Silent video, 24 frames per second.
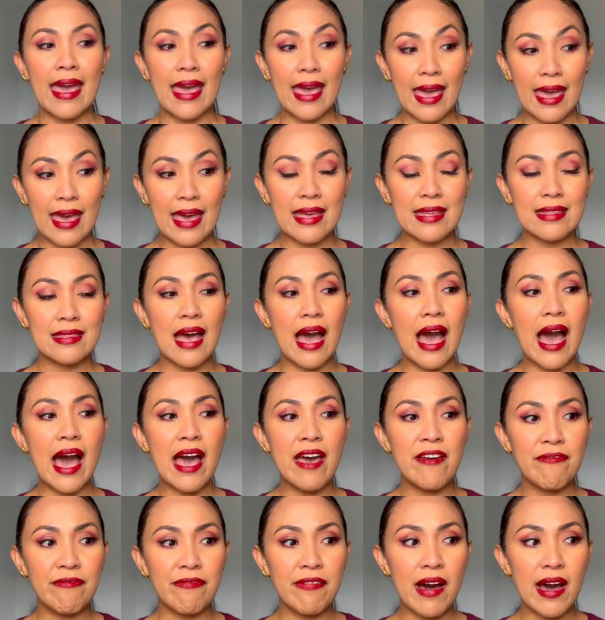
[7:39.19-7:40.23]
And
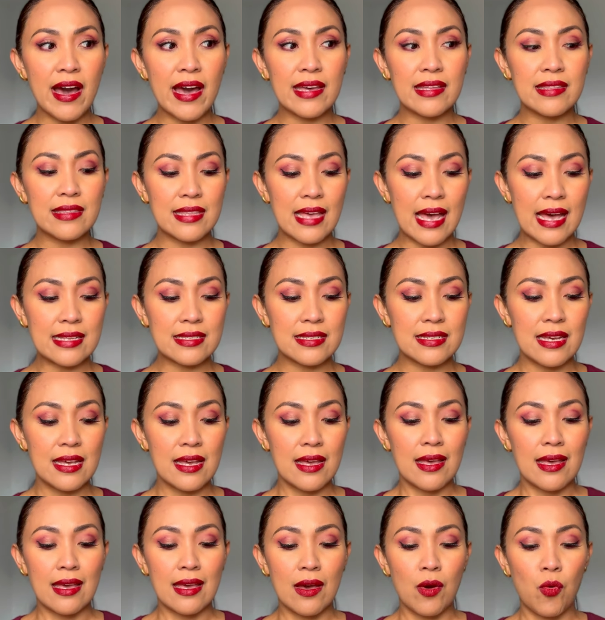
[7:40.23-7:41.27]
I find that
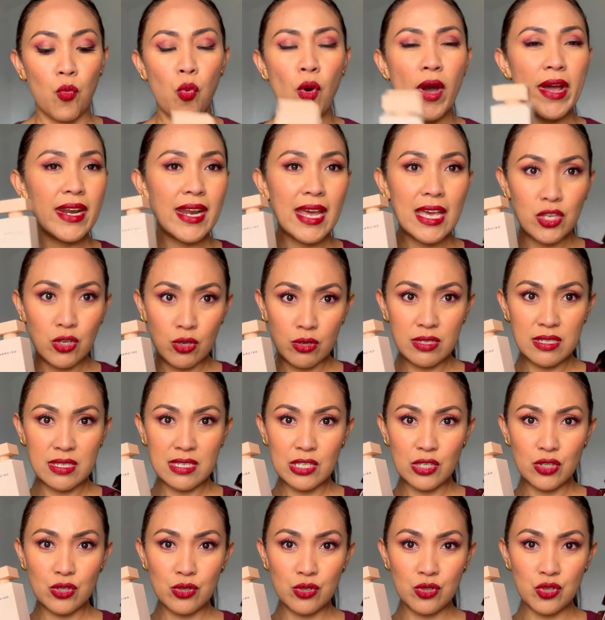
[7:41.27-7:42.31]
when I use
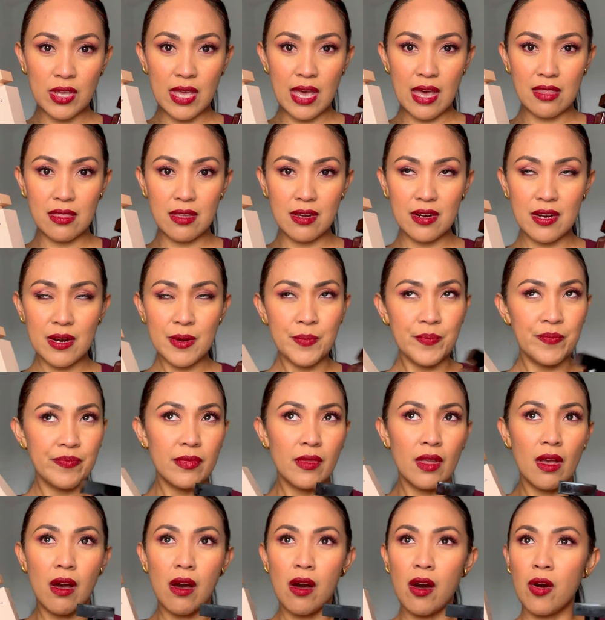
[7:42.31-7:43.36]
these two together,
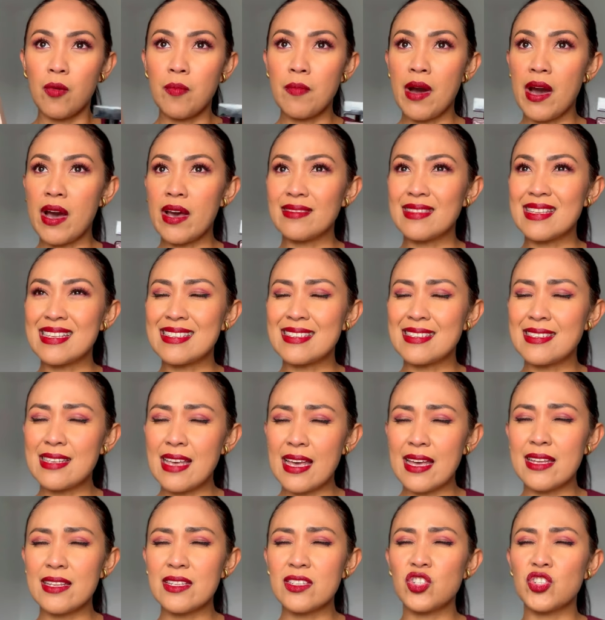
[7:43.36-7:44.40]
oh my, the
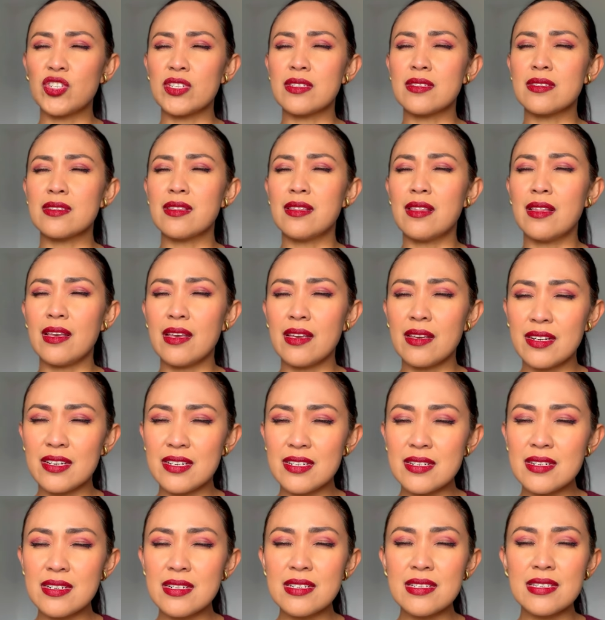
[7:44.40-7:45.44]
scent just
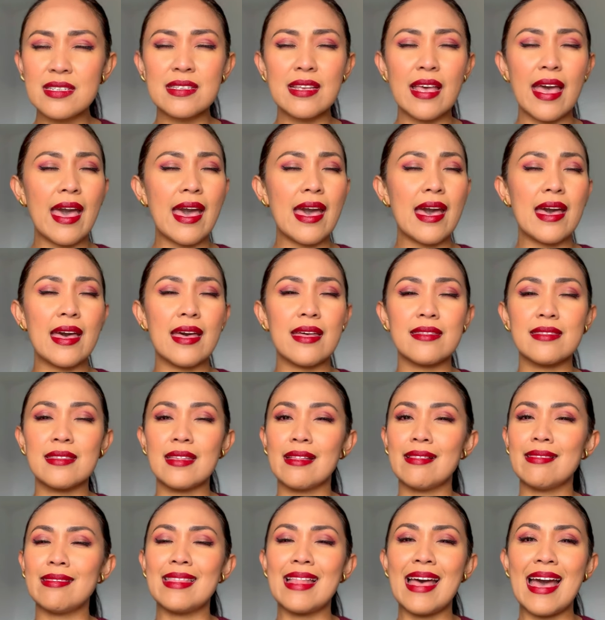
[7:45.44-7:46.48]
lingers and
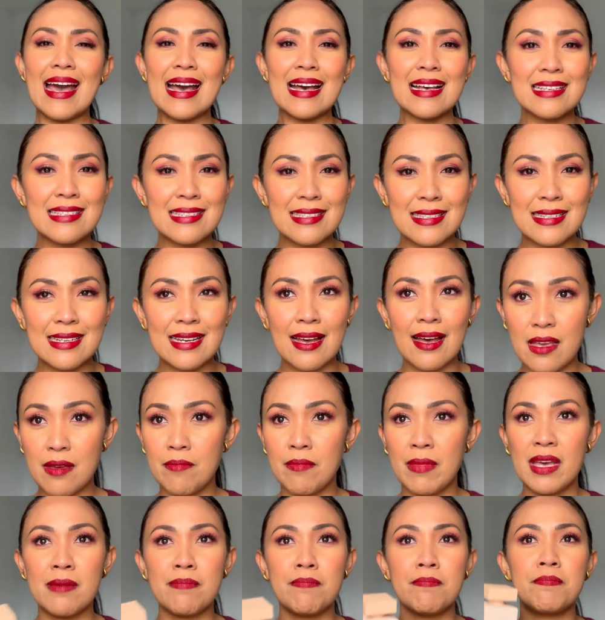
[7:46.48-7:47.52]
lasts.
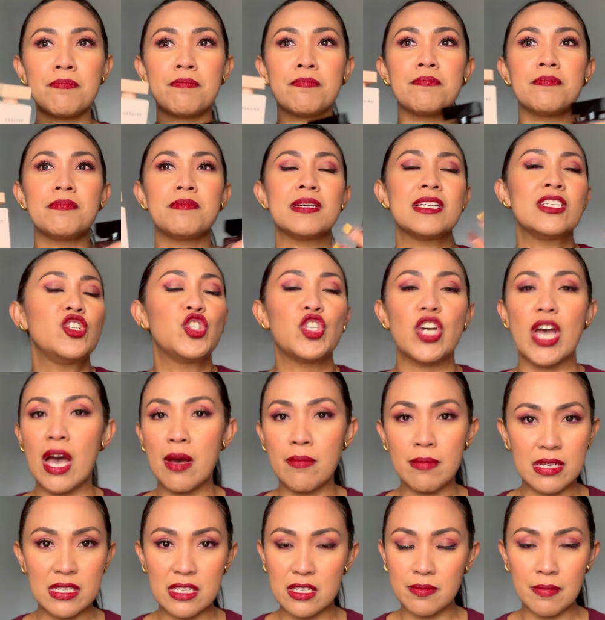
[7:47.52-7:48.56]
My
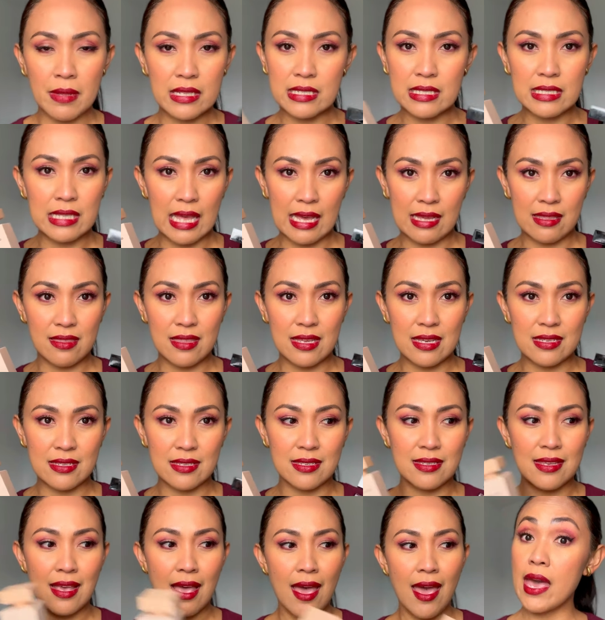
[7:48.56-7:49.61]
pajama smells like
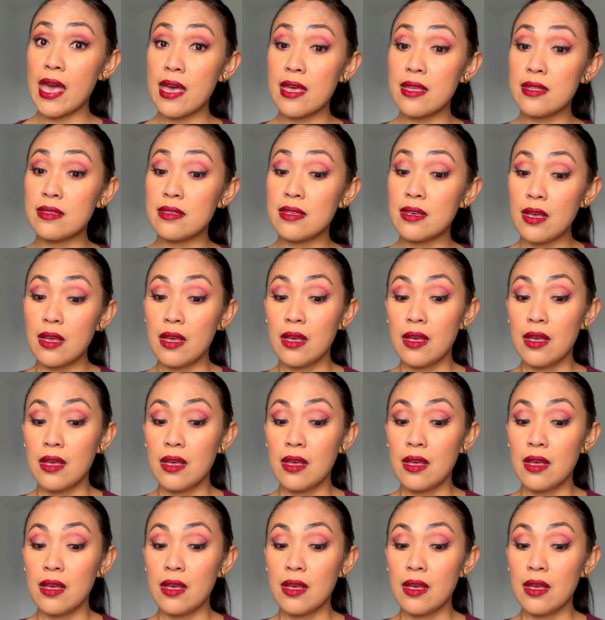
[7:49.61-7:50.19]
this. And